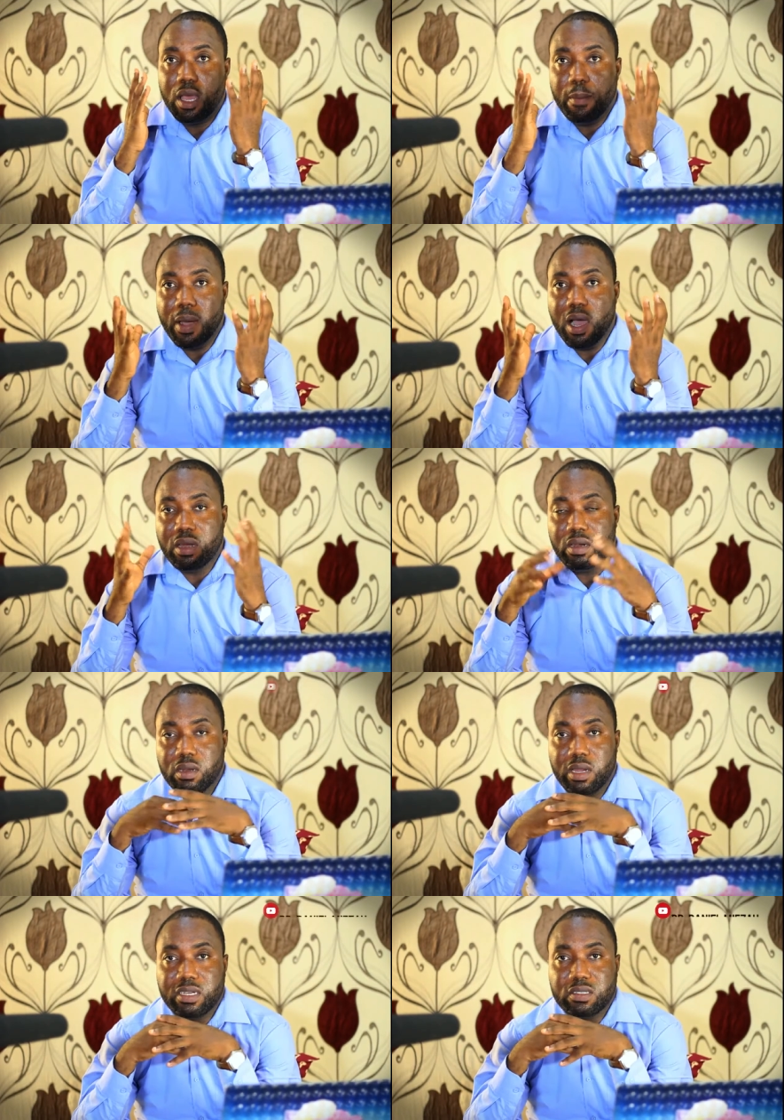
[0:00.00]
A man
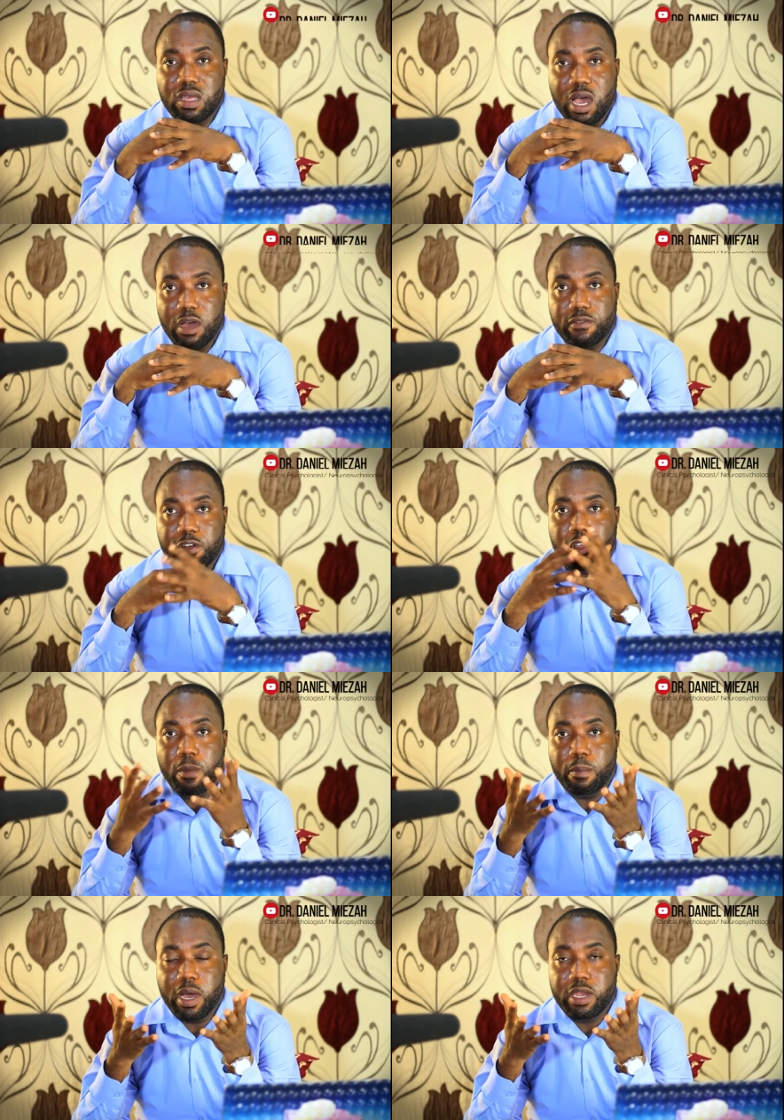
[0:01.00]
that is out for your
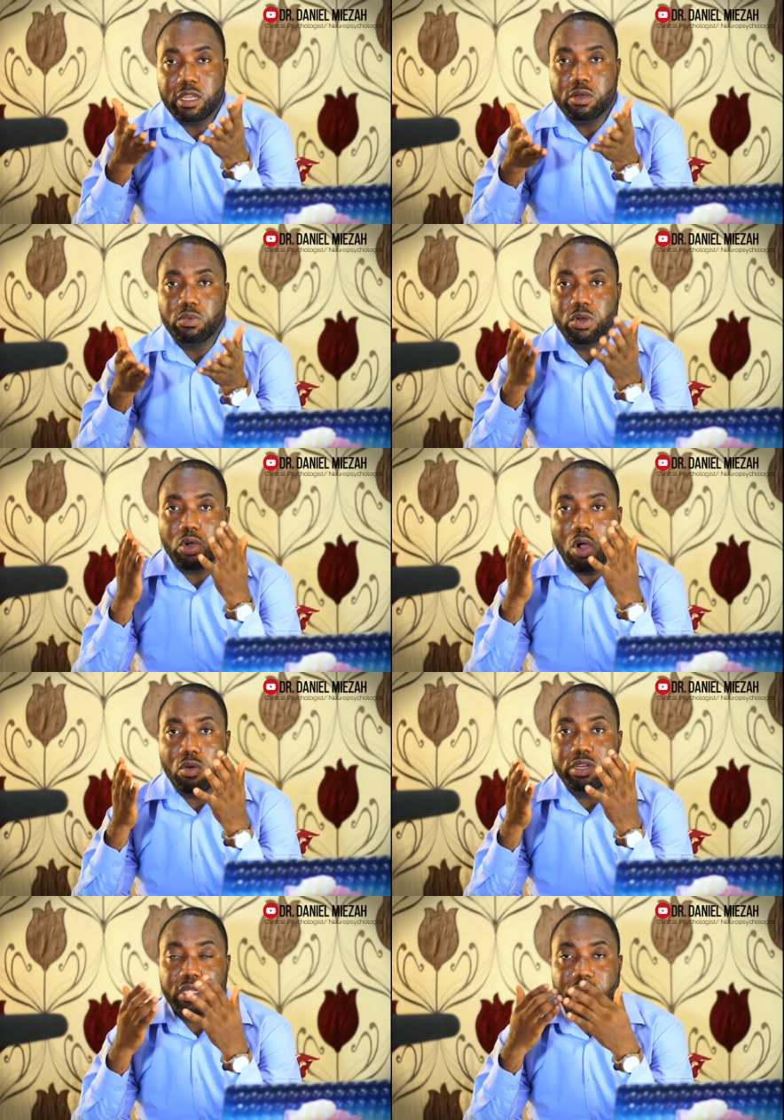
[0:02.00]
money will
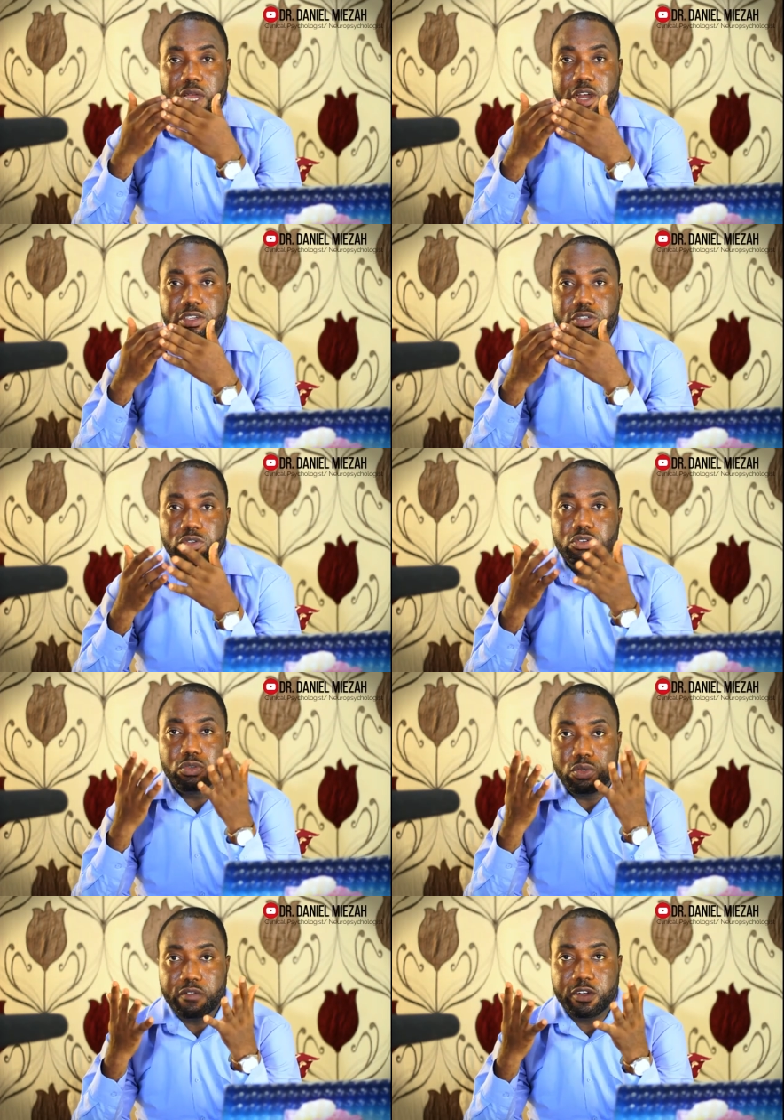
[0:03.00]
always encourage you to
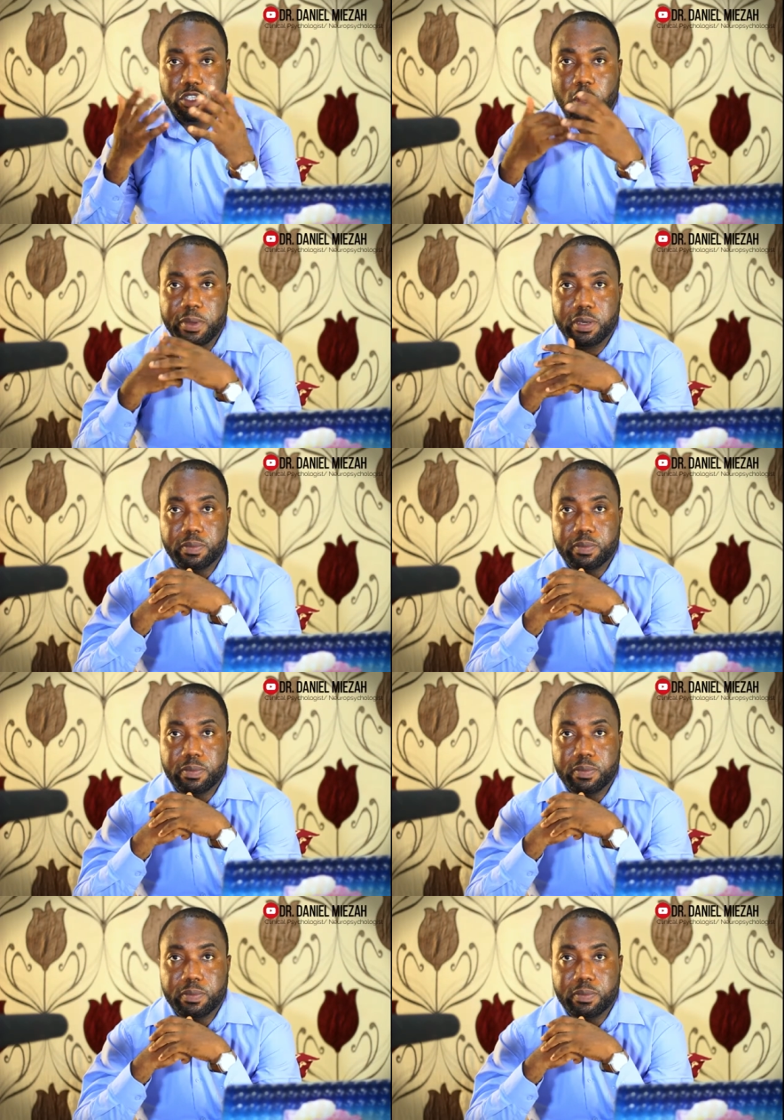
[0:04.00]
go for shopping.